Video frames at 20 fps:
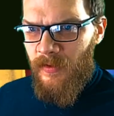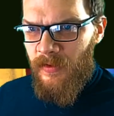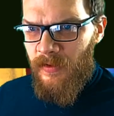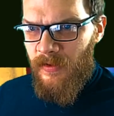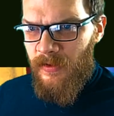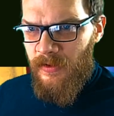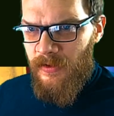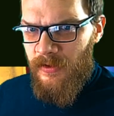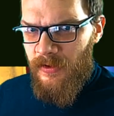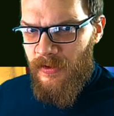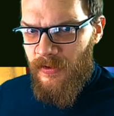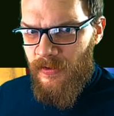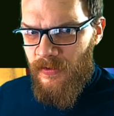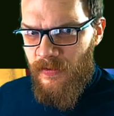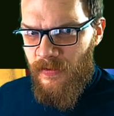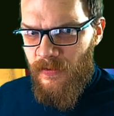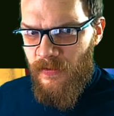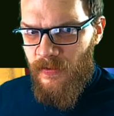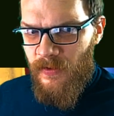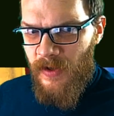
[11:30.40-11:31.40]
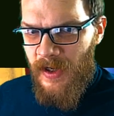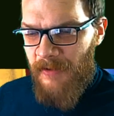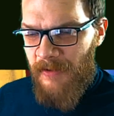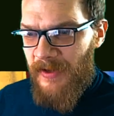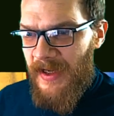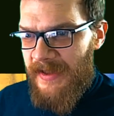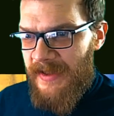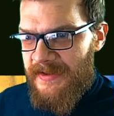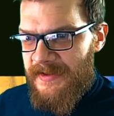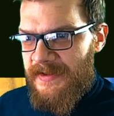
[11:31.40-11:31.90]
you have
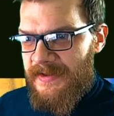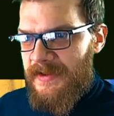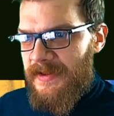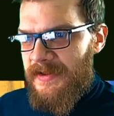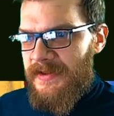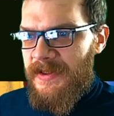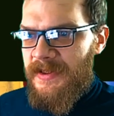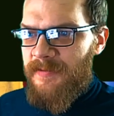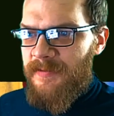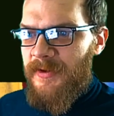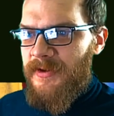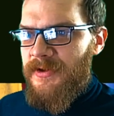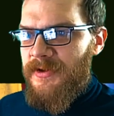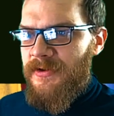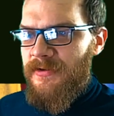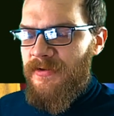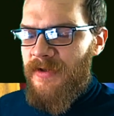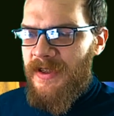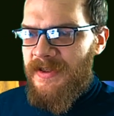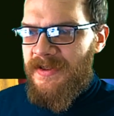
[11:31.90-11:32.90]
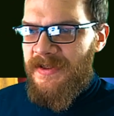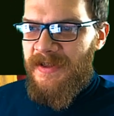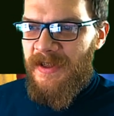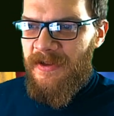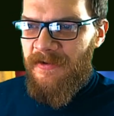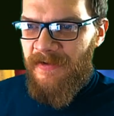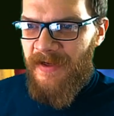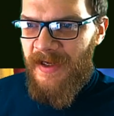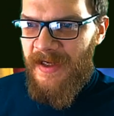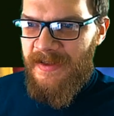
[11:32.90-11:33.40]
gates. six point two has a ton
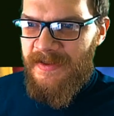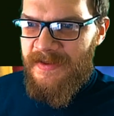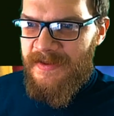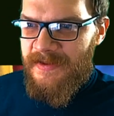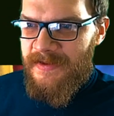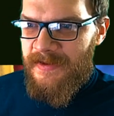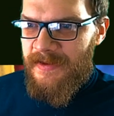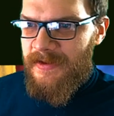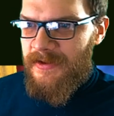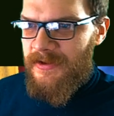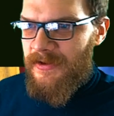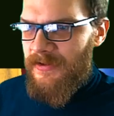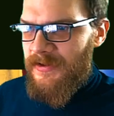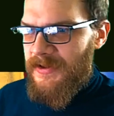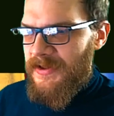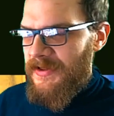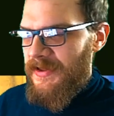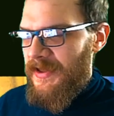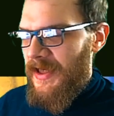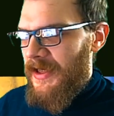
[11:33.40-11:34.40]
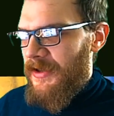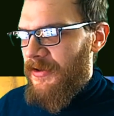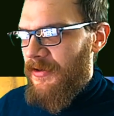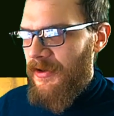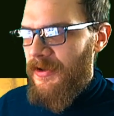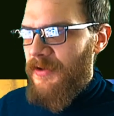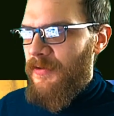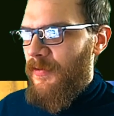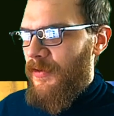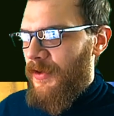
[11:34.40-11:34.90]
of gates, so it's not
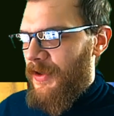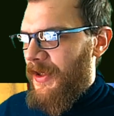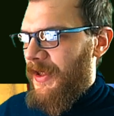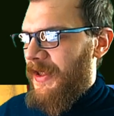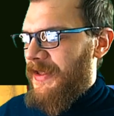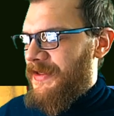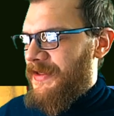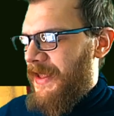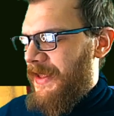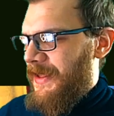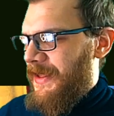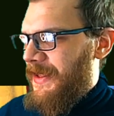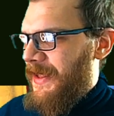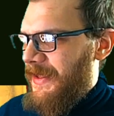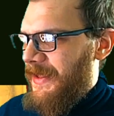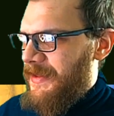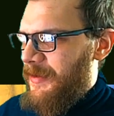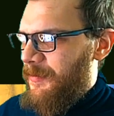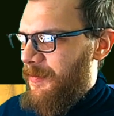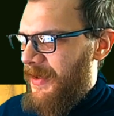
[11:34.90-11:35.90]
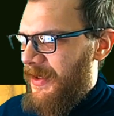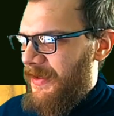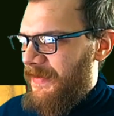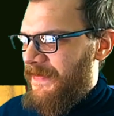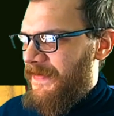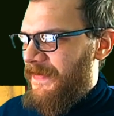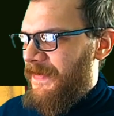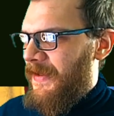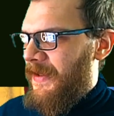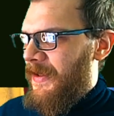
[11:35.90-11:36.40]
going to work against any gate
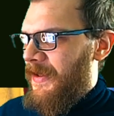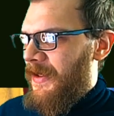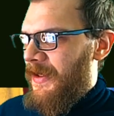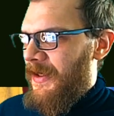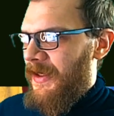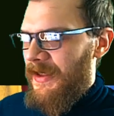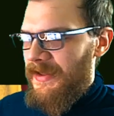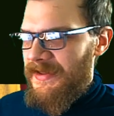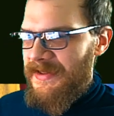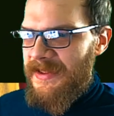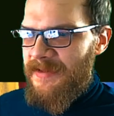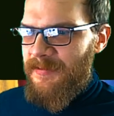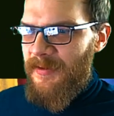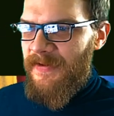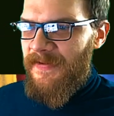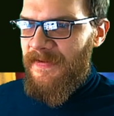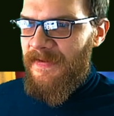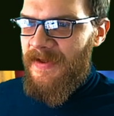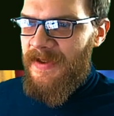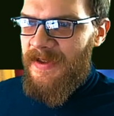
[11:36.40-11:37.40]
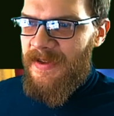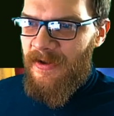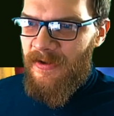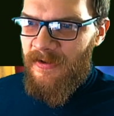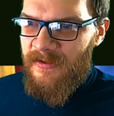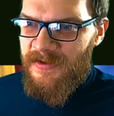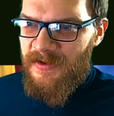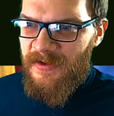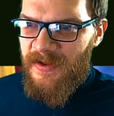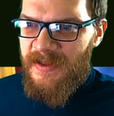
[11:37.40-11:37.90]
paths. And six point three
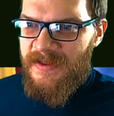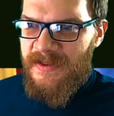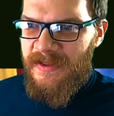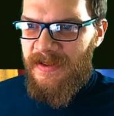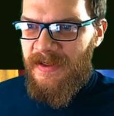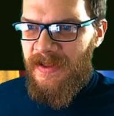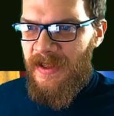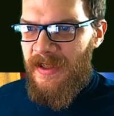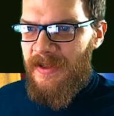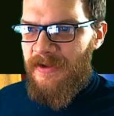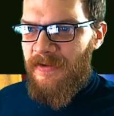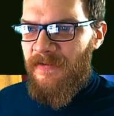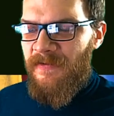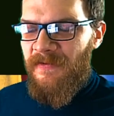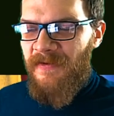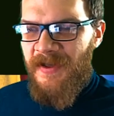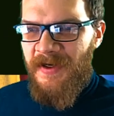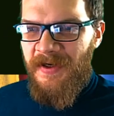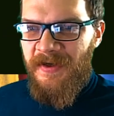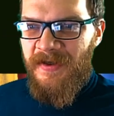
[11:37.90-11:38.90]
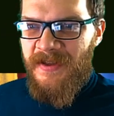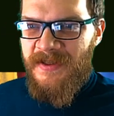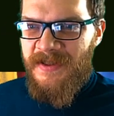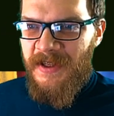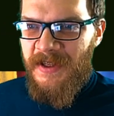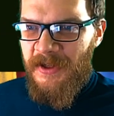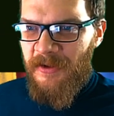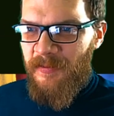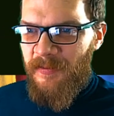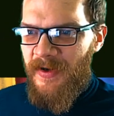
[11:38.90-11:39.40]
also has a lot of very
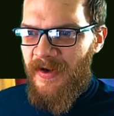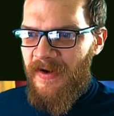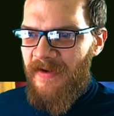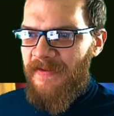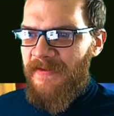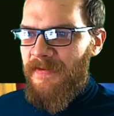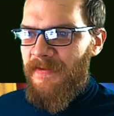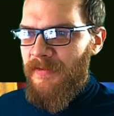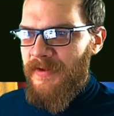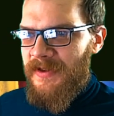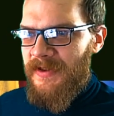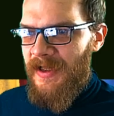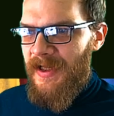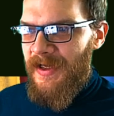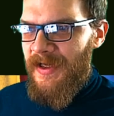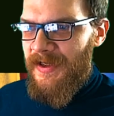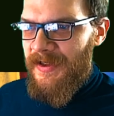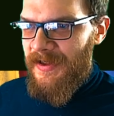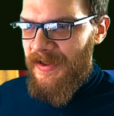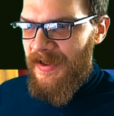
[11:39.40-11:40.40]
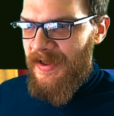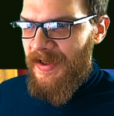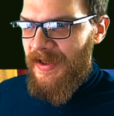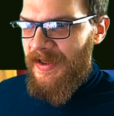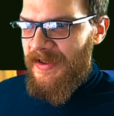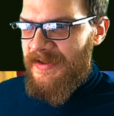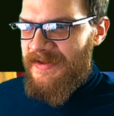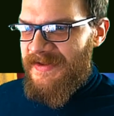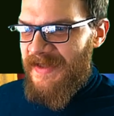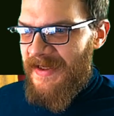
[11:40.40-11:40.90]
restrictive paths with like
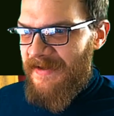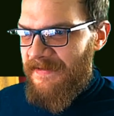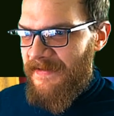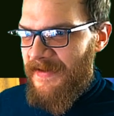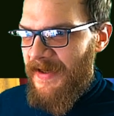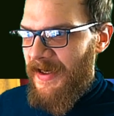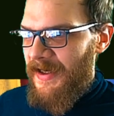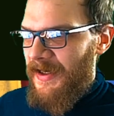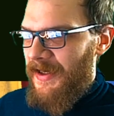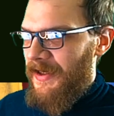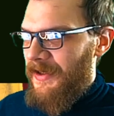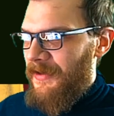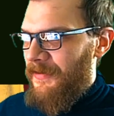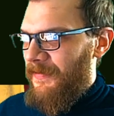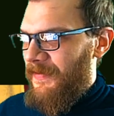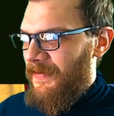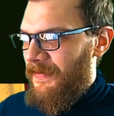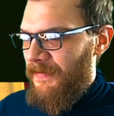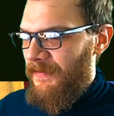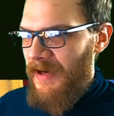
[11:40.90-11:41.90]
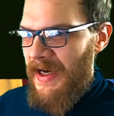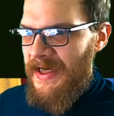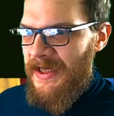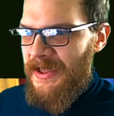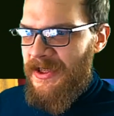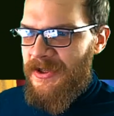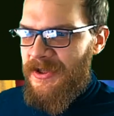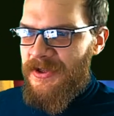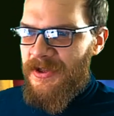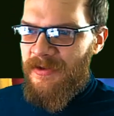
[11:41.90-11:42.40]
Safeguard, with
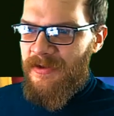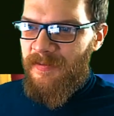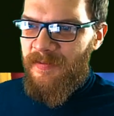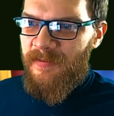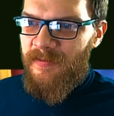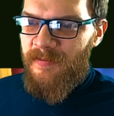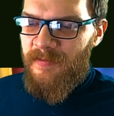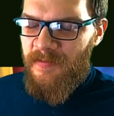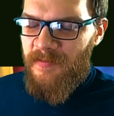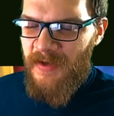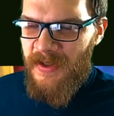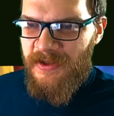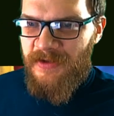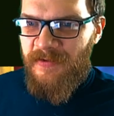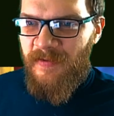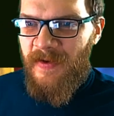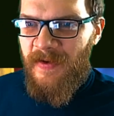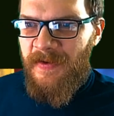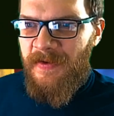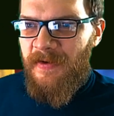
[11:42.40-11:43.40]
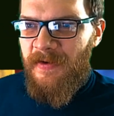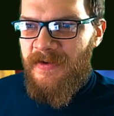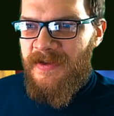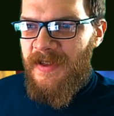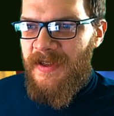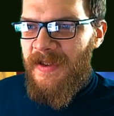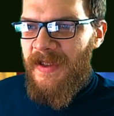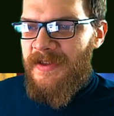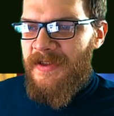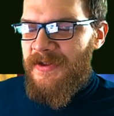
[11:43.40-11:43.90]
Rage, and a bunch of other nodes
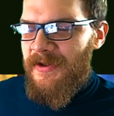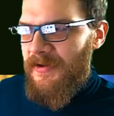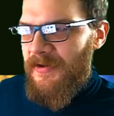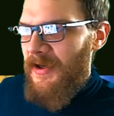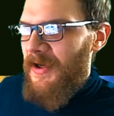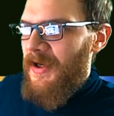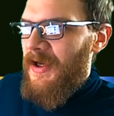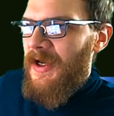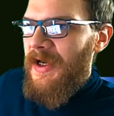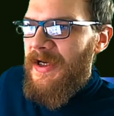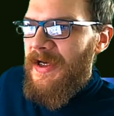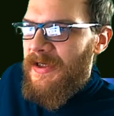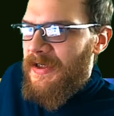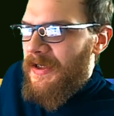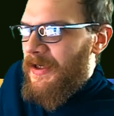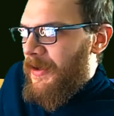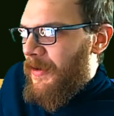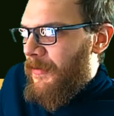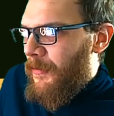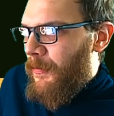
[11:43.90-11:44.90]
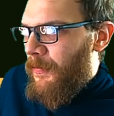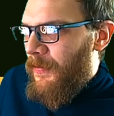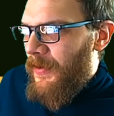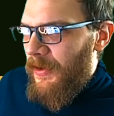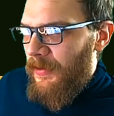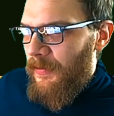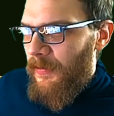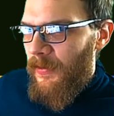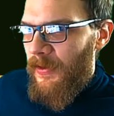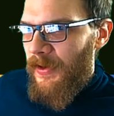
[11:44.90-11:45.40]
like that. So it
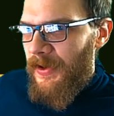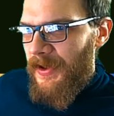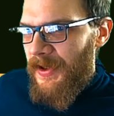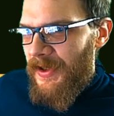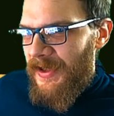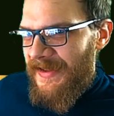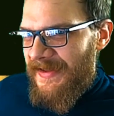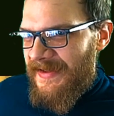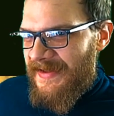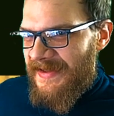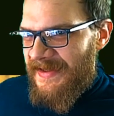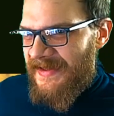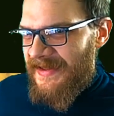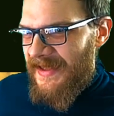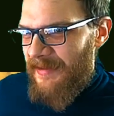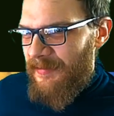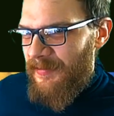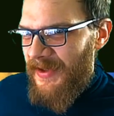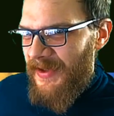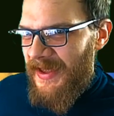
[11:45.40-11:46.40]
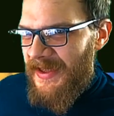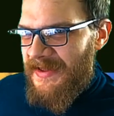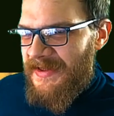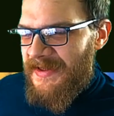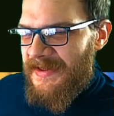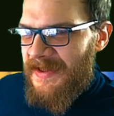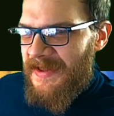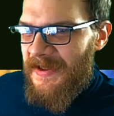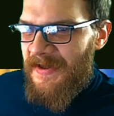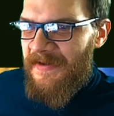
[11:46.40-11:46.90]
will work in some
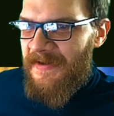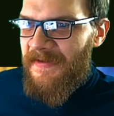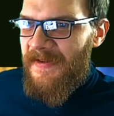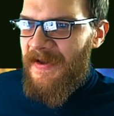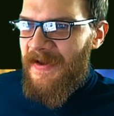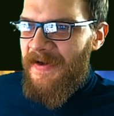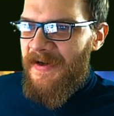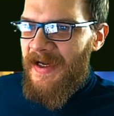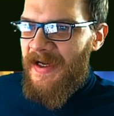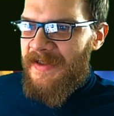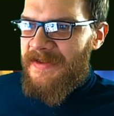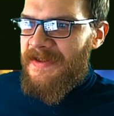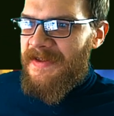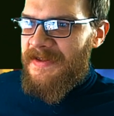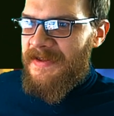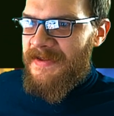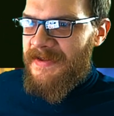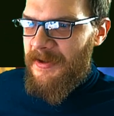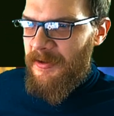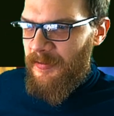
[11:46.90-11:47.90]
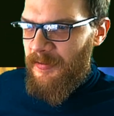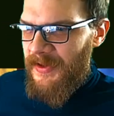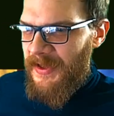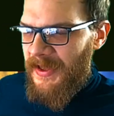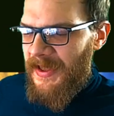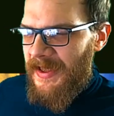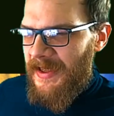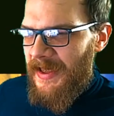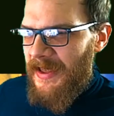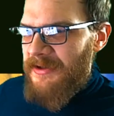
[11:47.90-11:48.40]
places here and there in Act six and seven, but
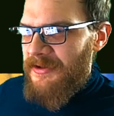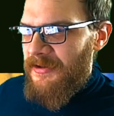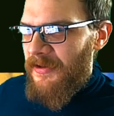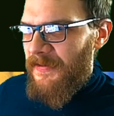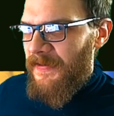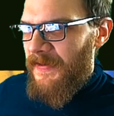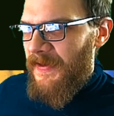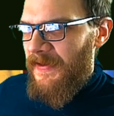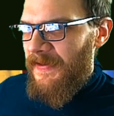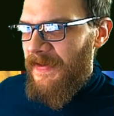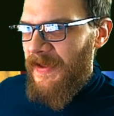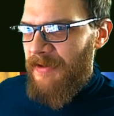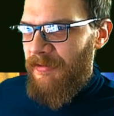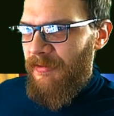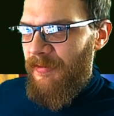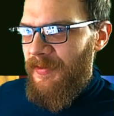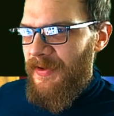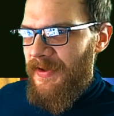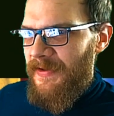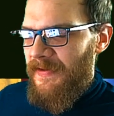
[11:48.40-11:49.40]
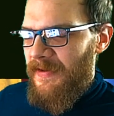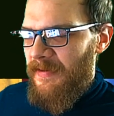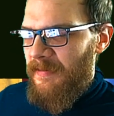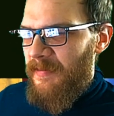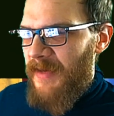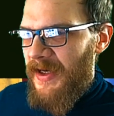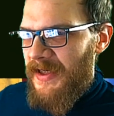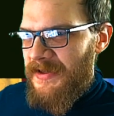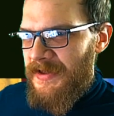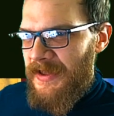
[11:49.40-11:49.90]
again, I don't think that will be the
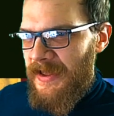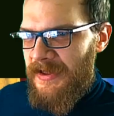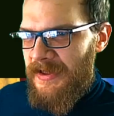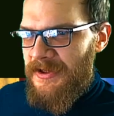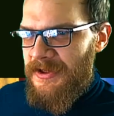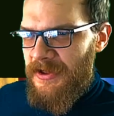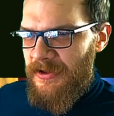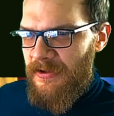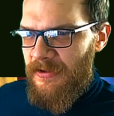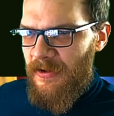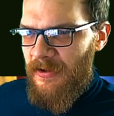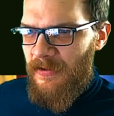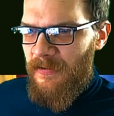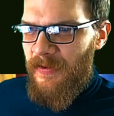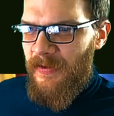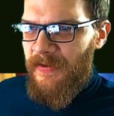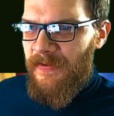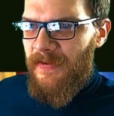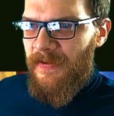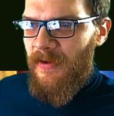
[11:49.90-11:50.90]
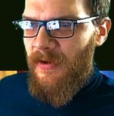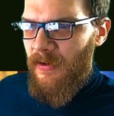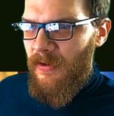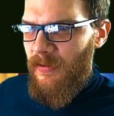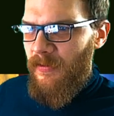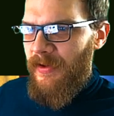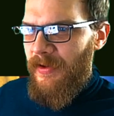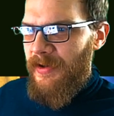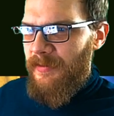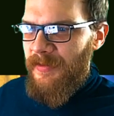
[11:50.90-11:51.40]
best strategy to go with,
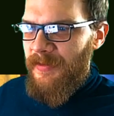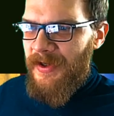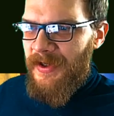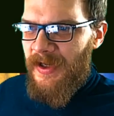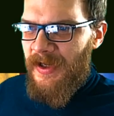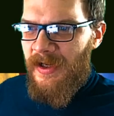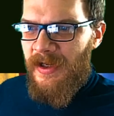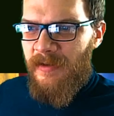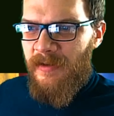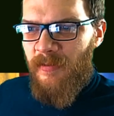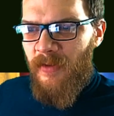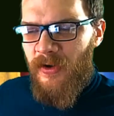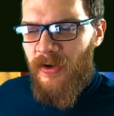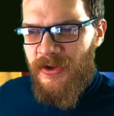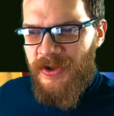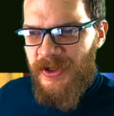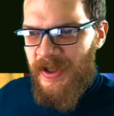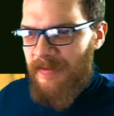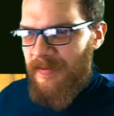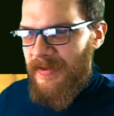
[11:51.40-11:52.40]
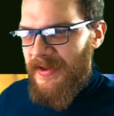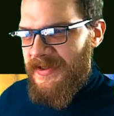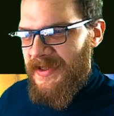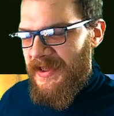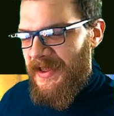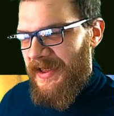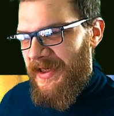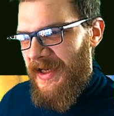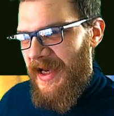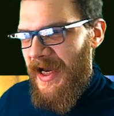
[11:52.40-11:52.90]
or we're bringing in more champions that
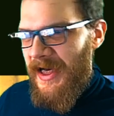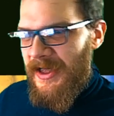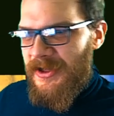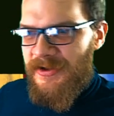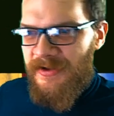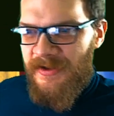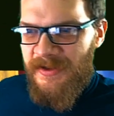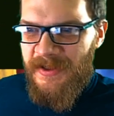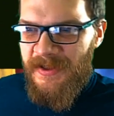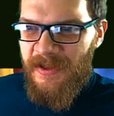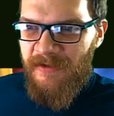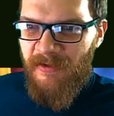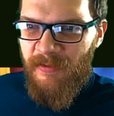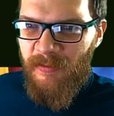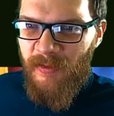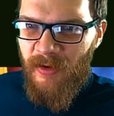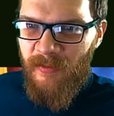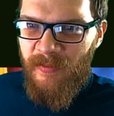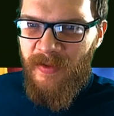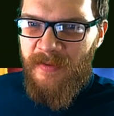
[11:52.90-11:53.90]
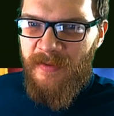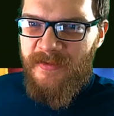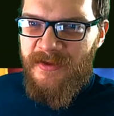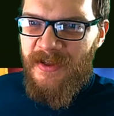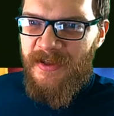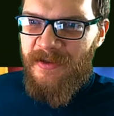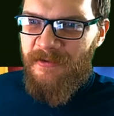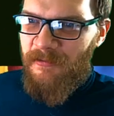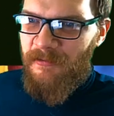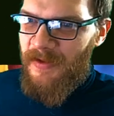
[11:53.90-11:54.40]
can actually deal with problems,
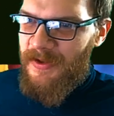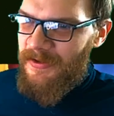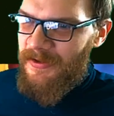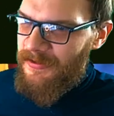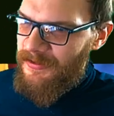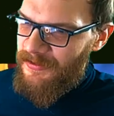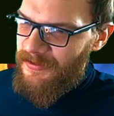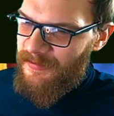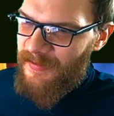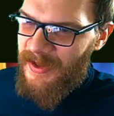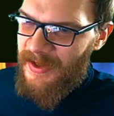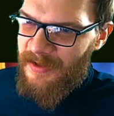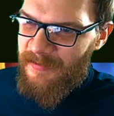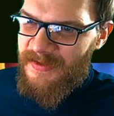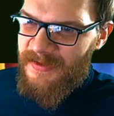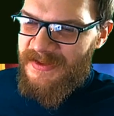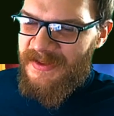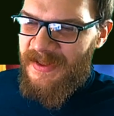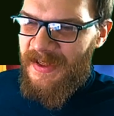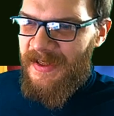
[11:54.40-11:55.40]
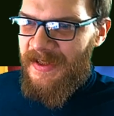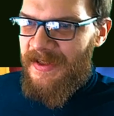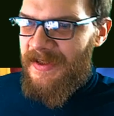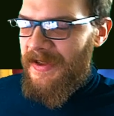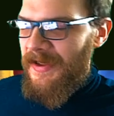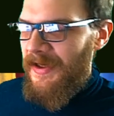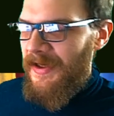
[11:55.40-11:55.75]
and when you do make a mistake,